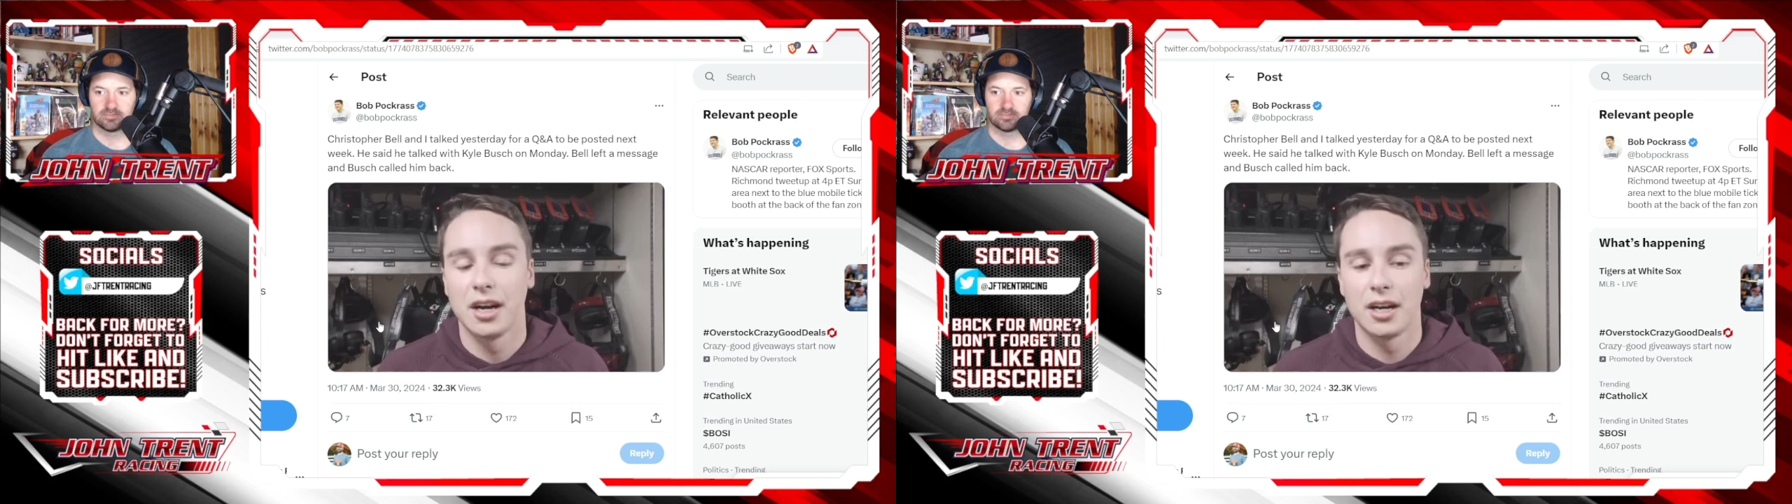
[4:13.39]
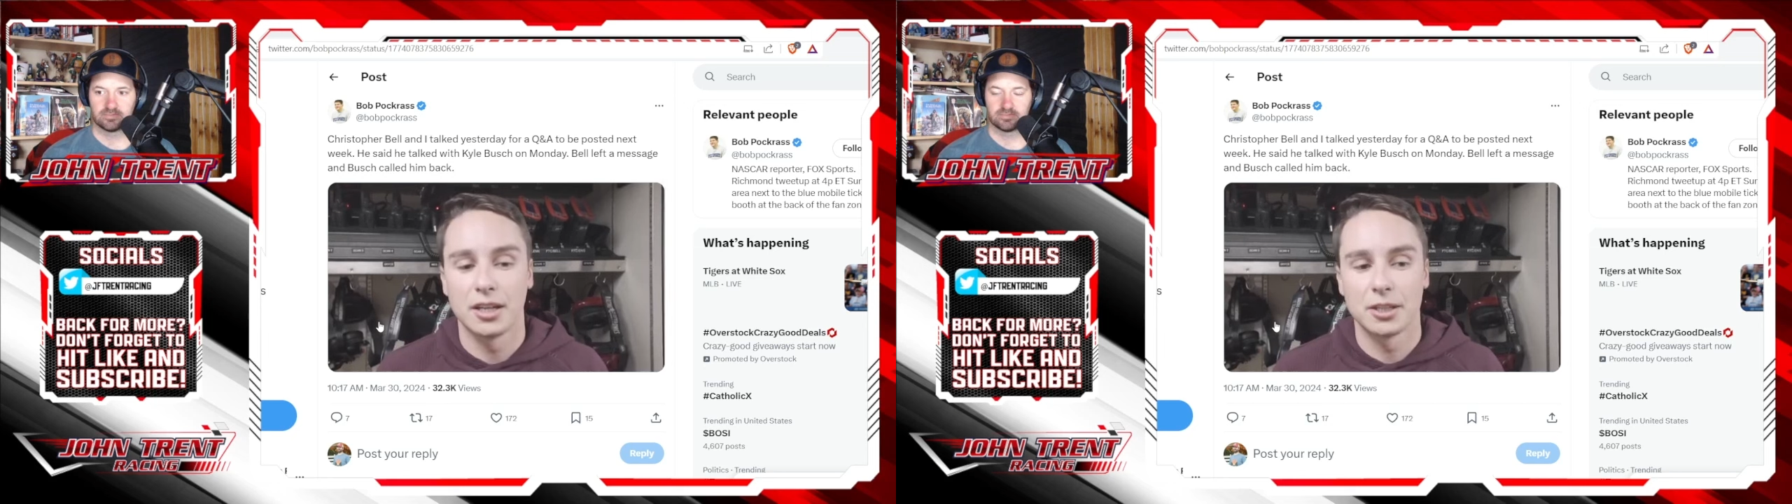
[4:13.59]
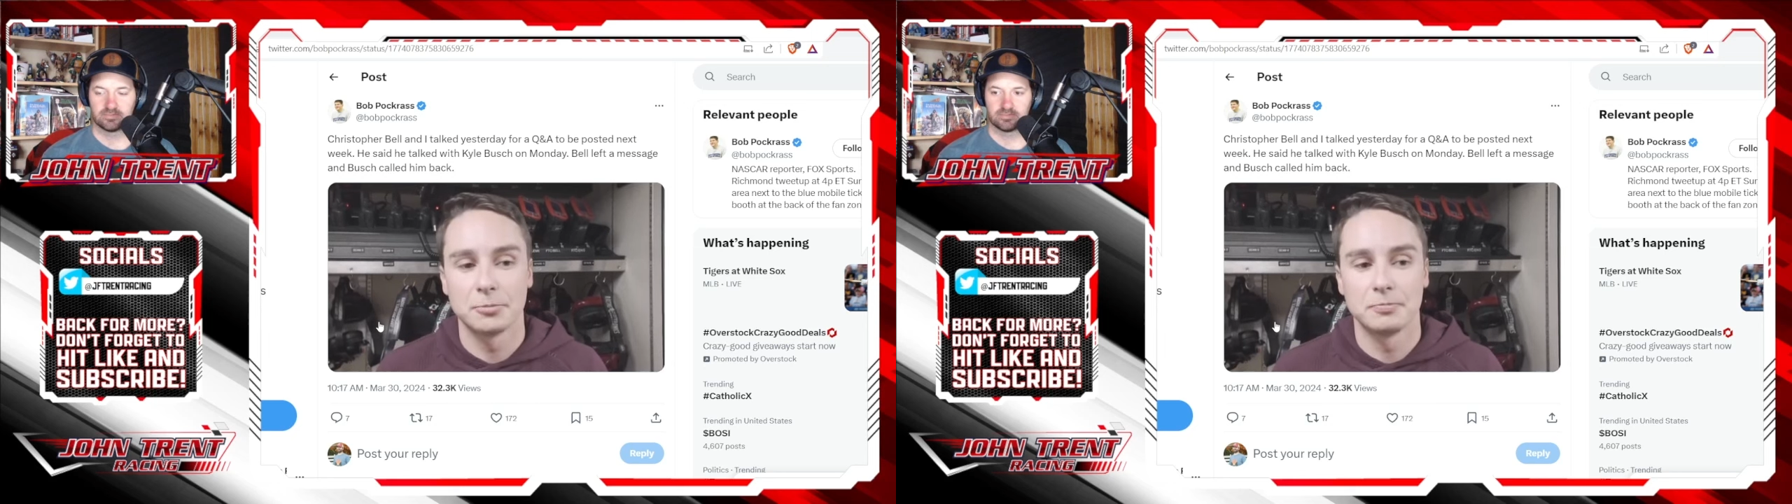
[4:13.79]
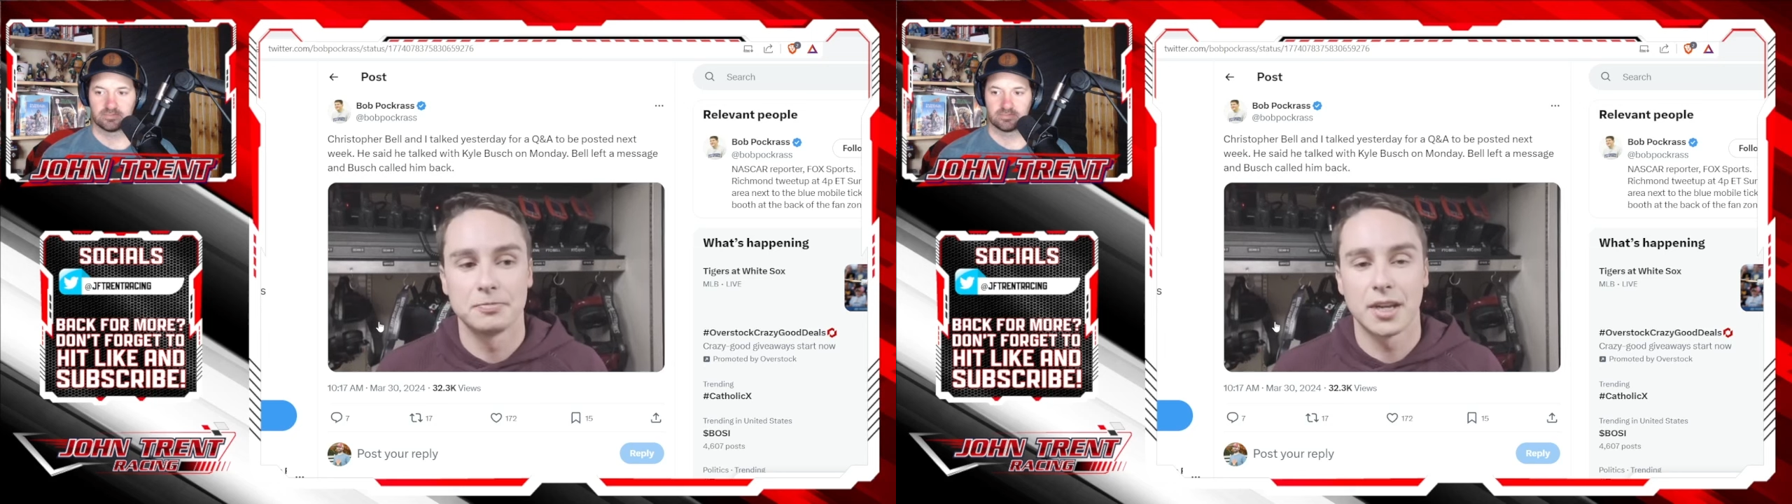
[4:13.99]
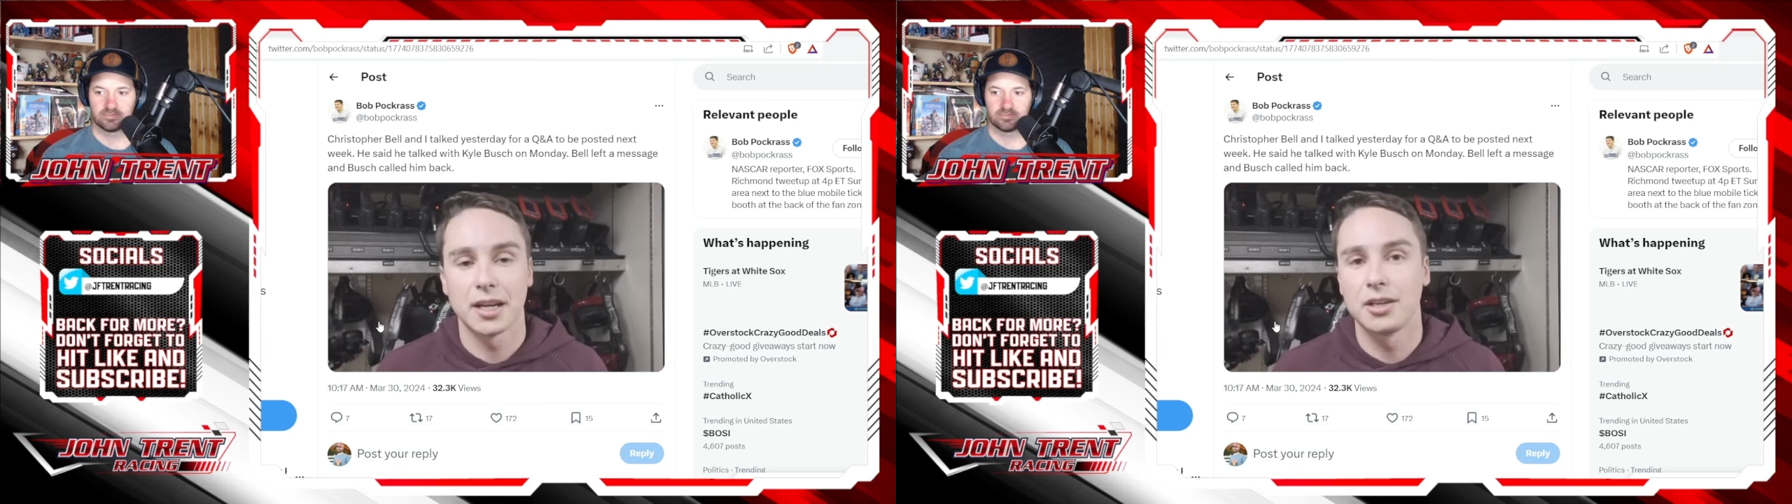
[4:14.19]
Um,
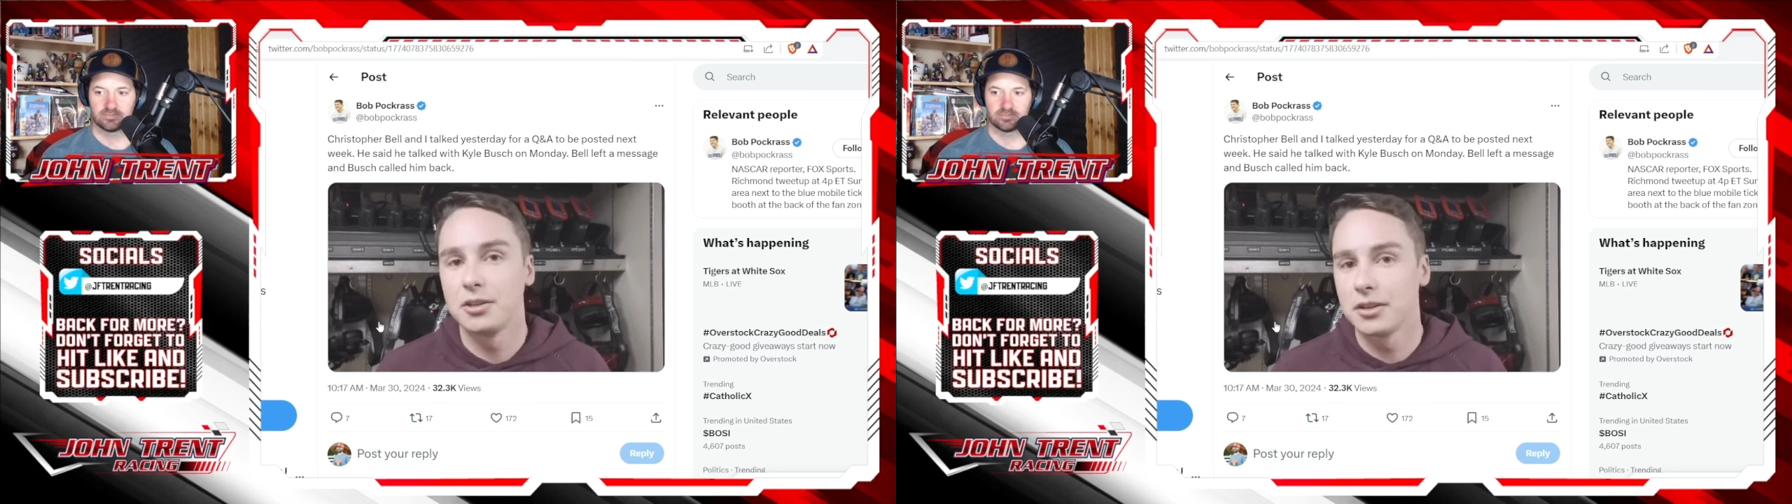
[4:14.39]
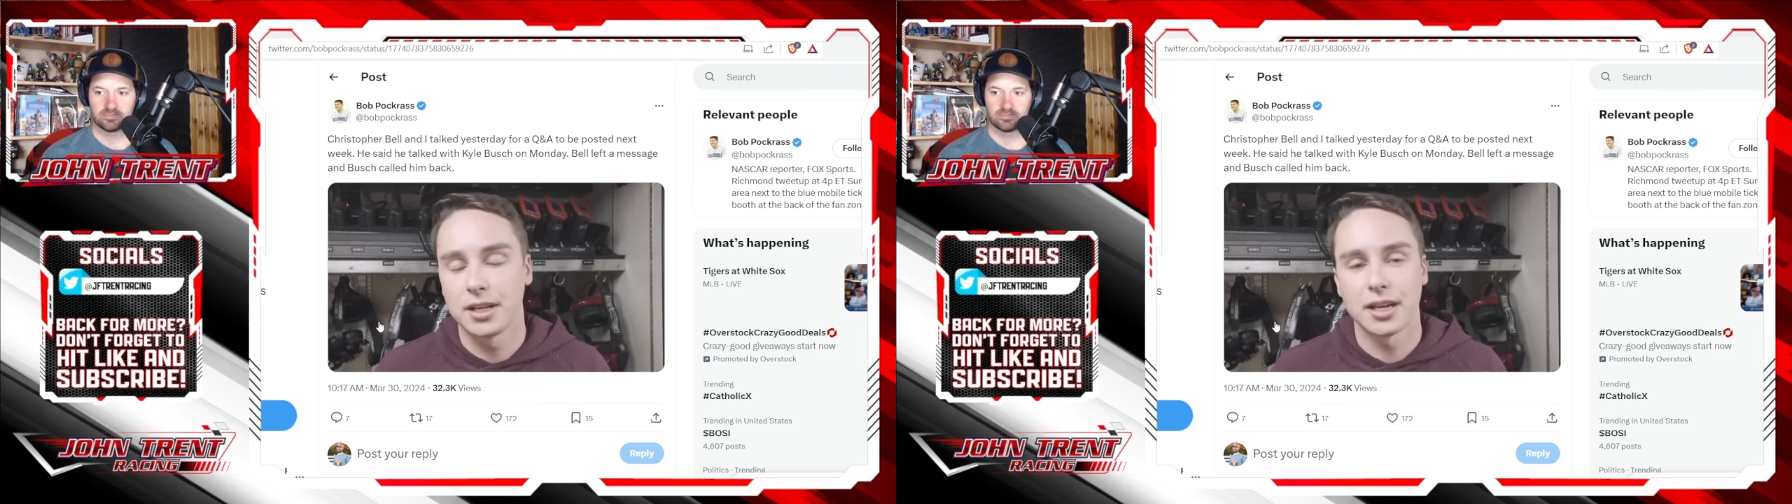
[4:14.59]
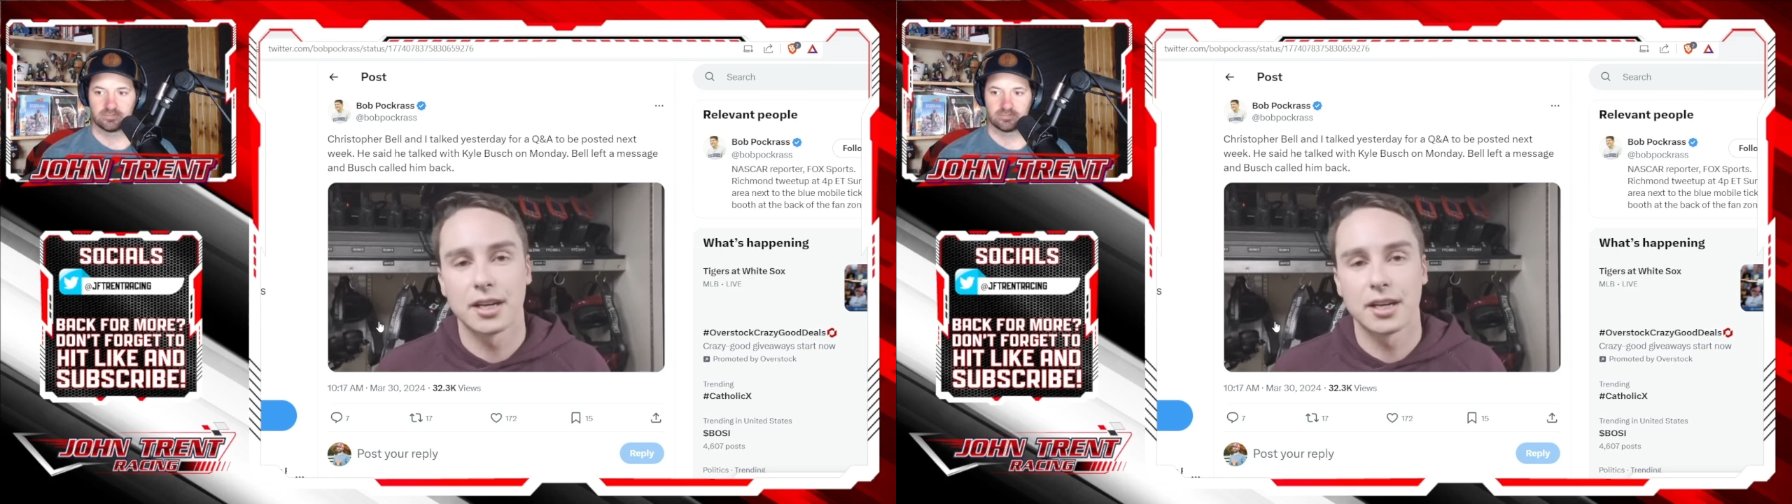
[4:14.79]
and I knew that he